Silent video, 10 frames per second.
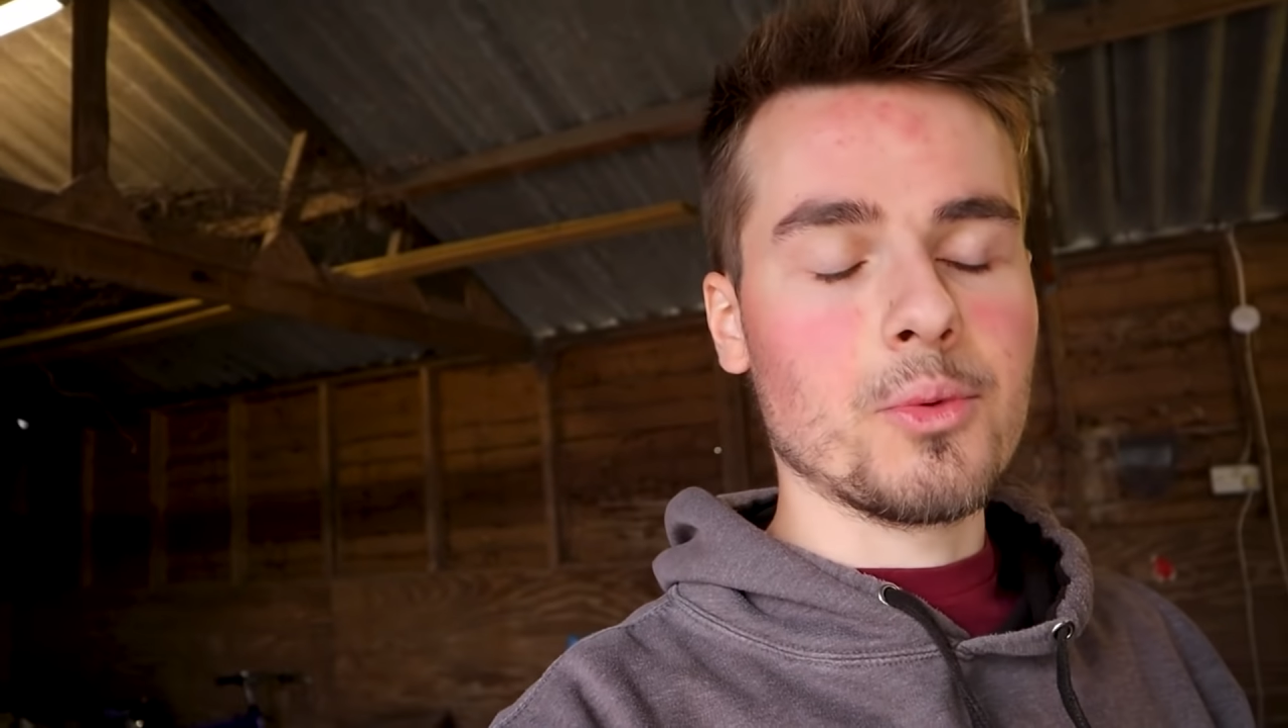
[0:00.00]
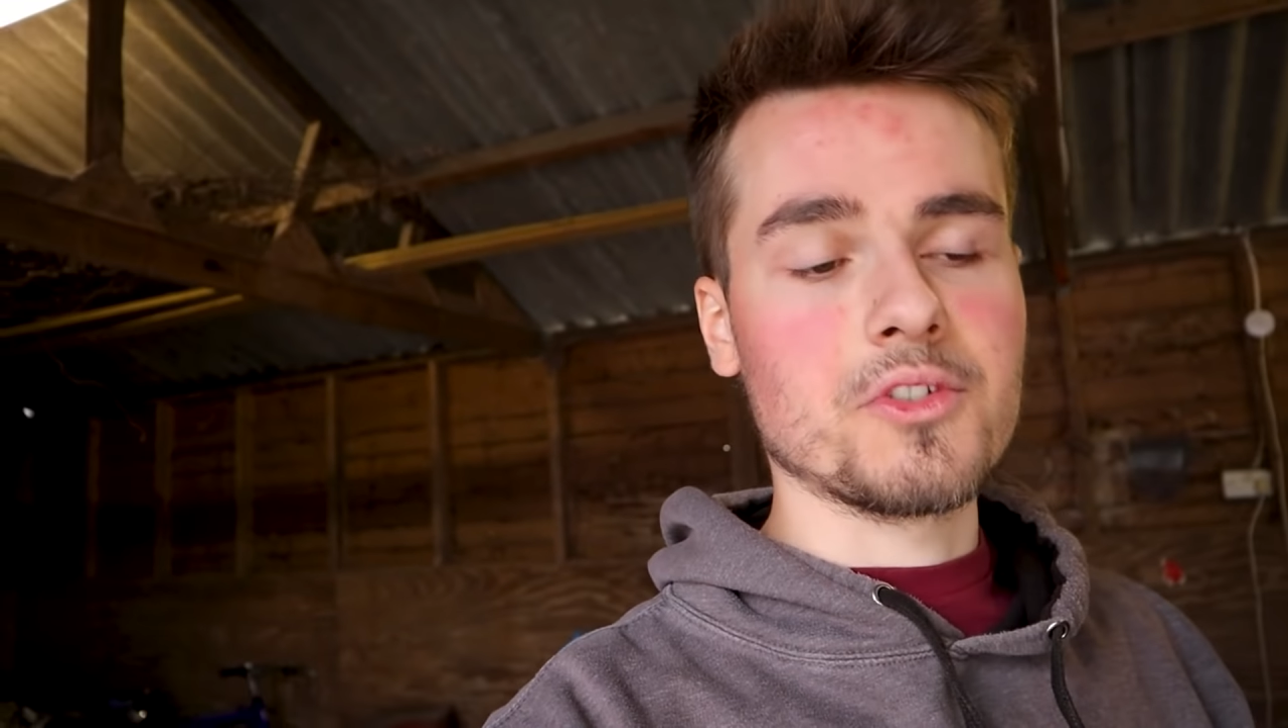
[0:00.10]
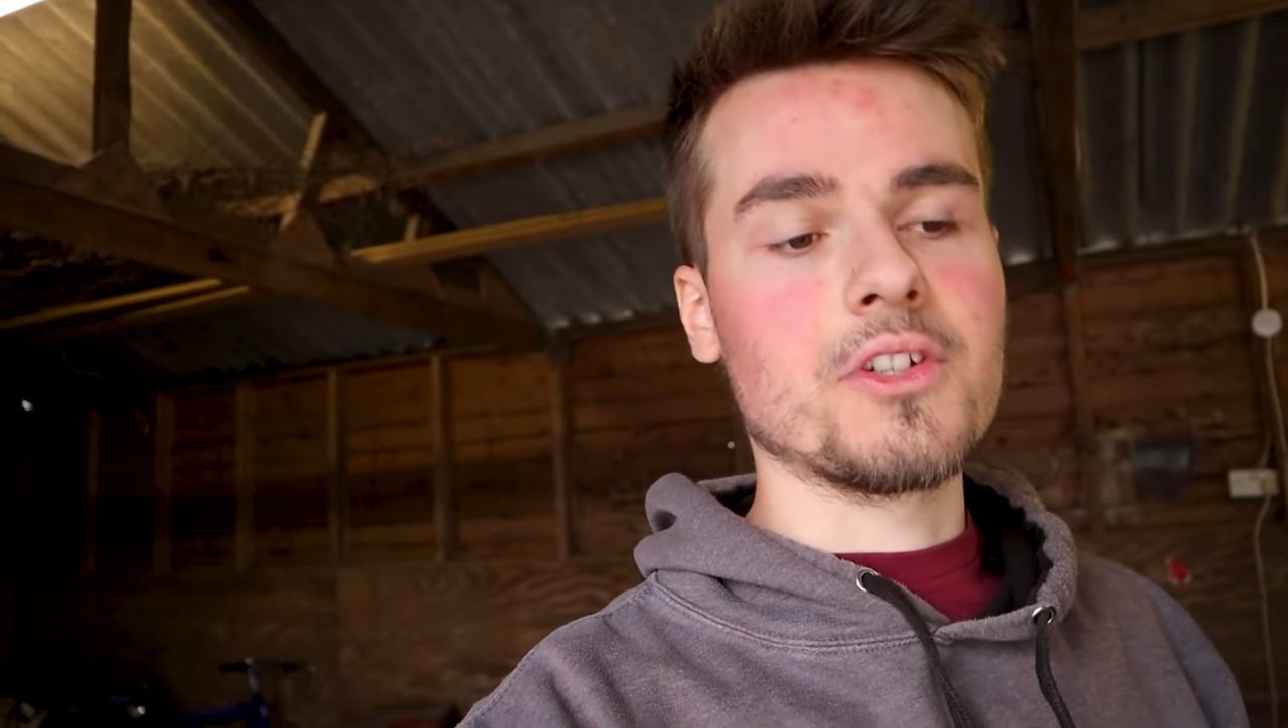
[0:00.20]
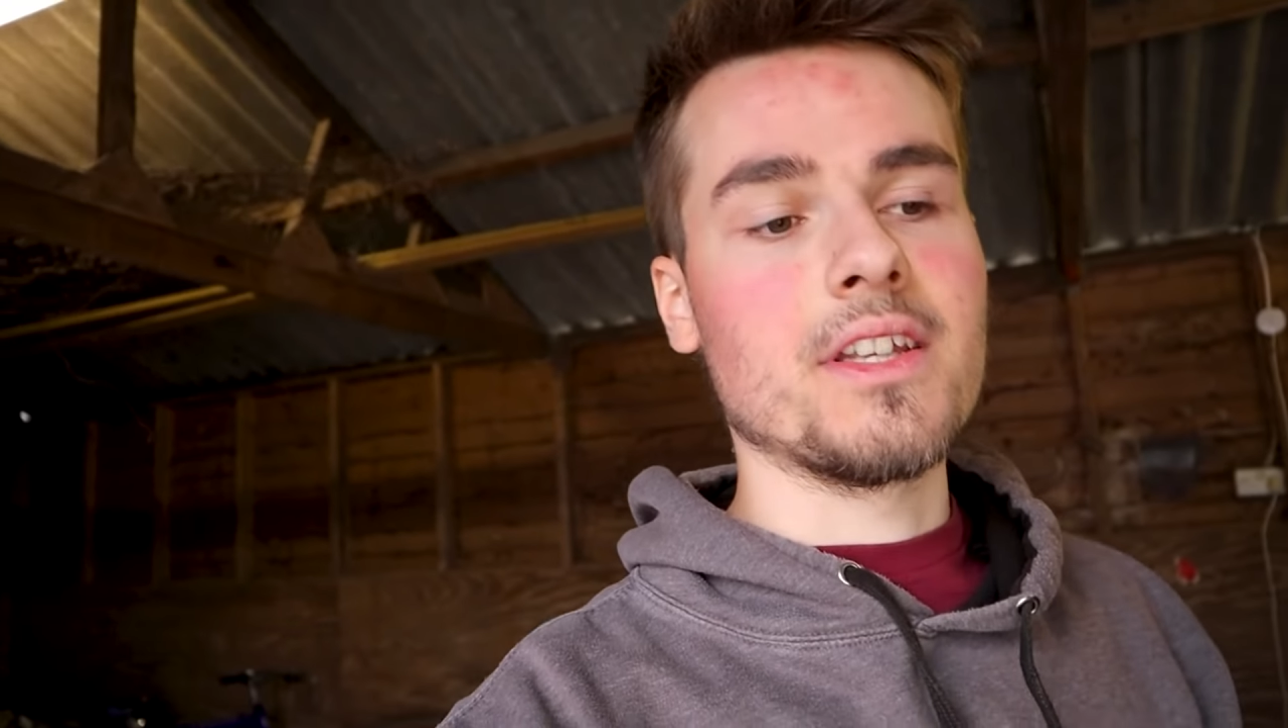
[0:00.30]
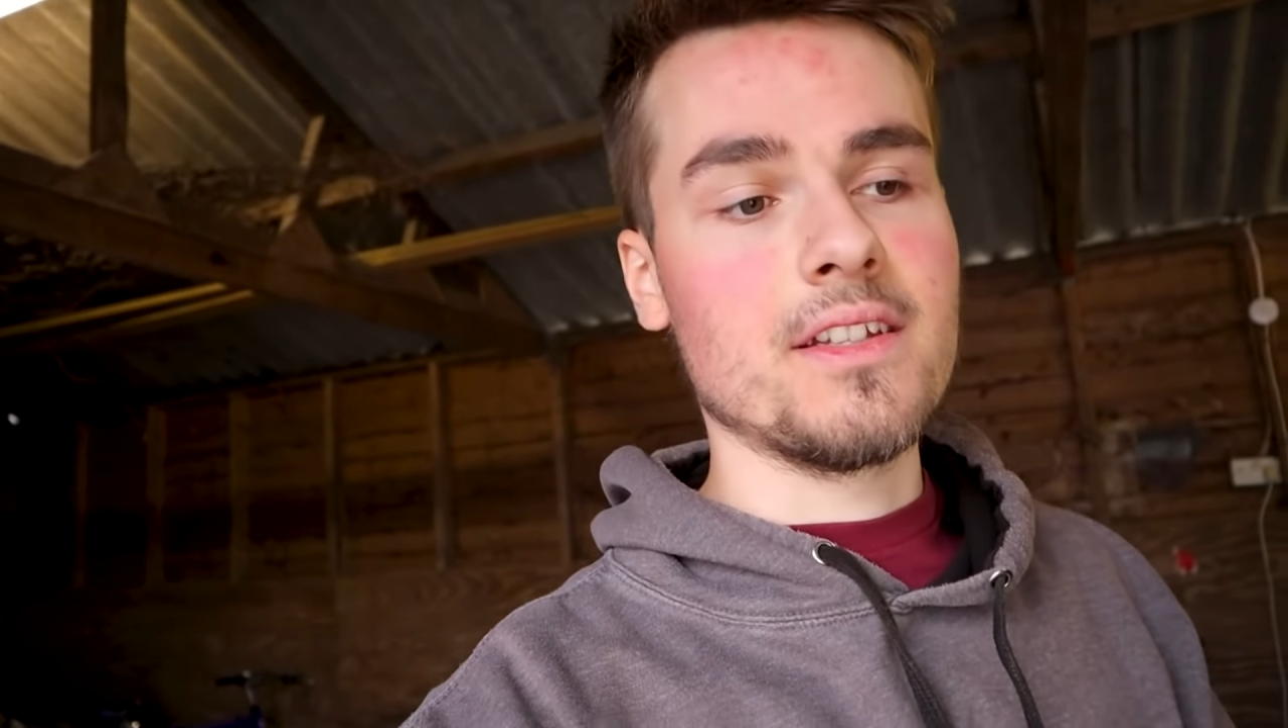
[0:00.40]

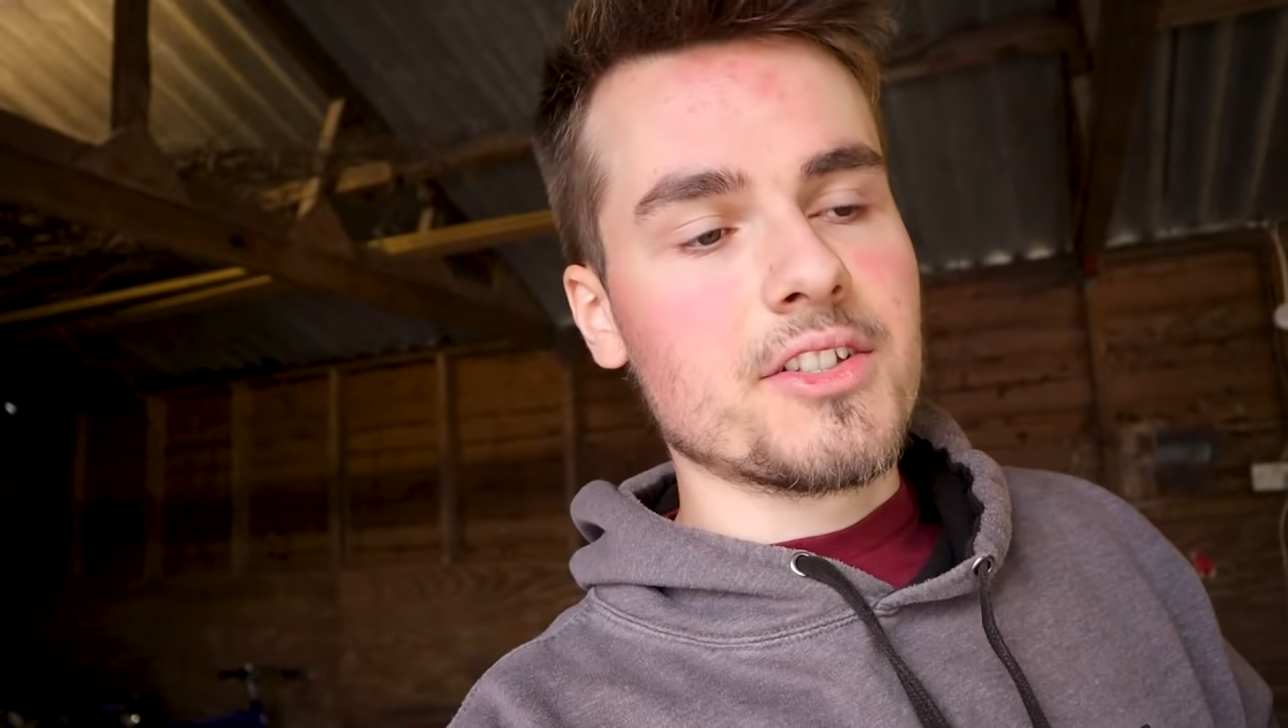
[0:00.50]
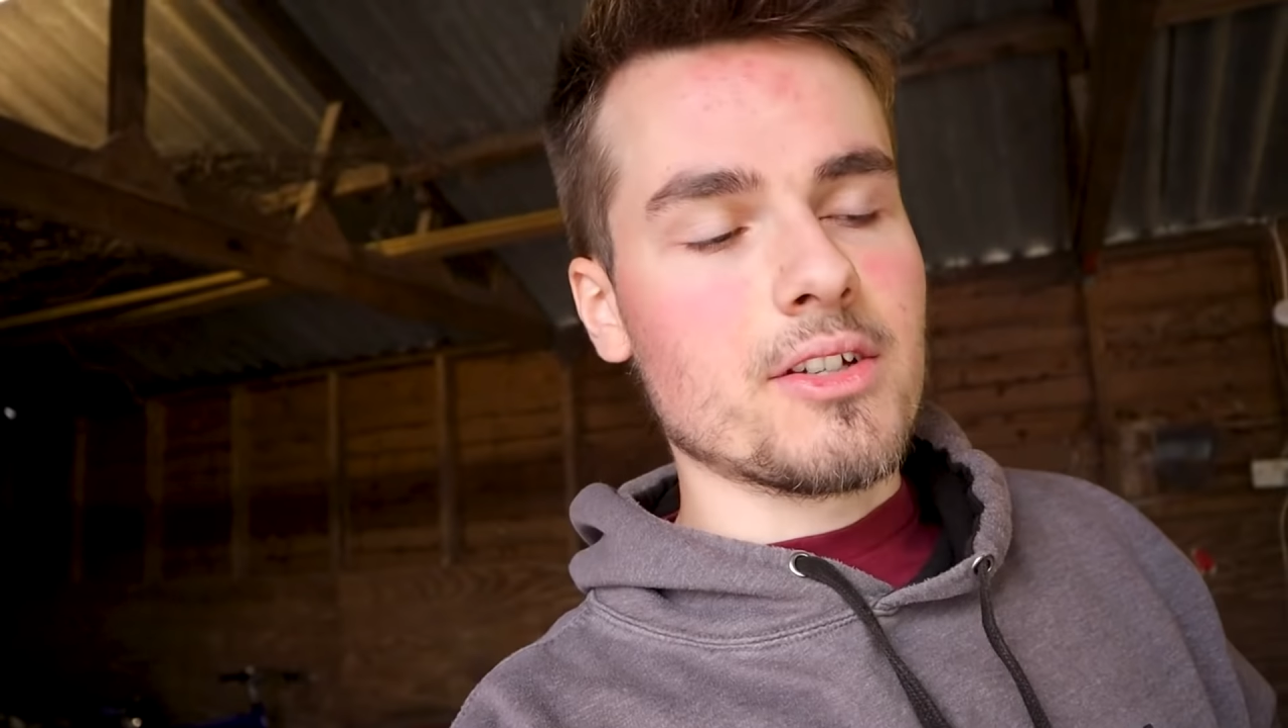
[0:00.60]
was on it.